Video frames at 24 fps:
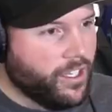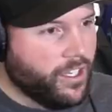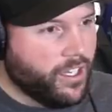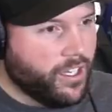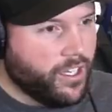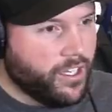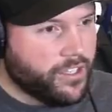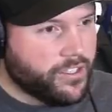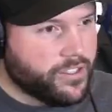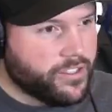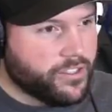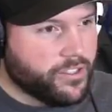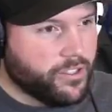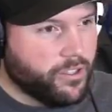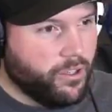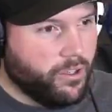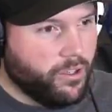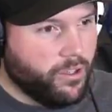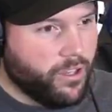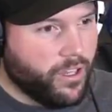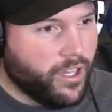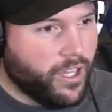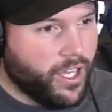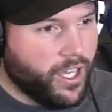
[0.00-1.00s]
I
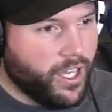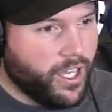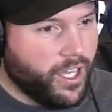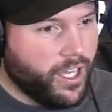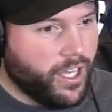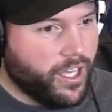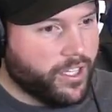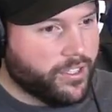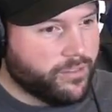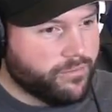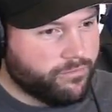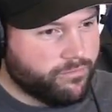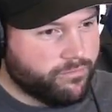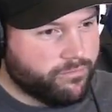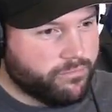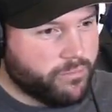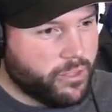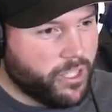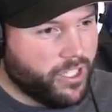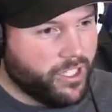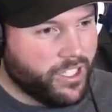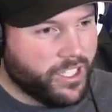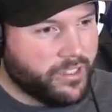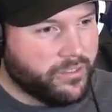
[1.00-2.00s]
stole that.
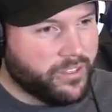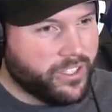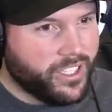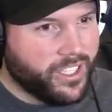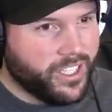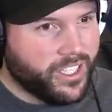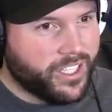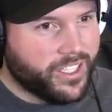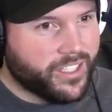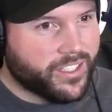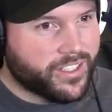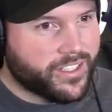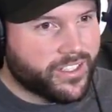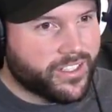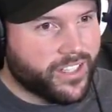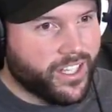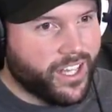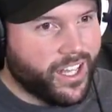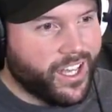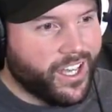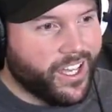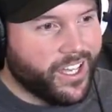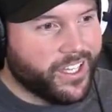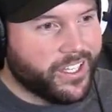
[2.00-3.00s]
Barely even needed to
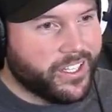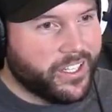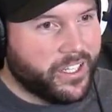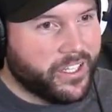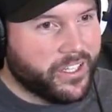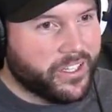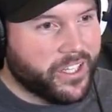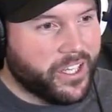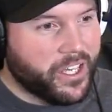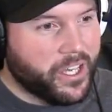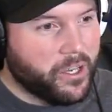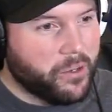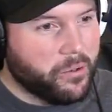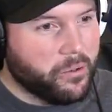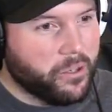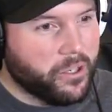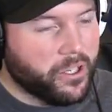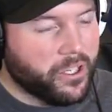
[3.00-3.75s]
slide on that one.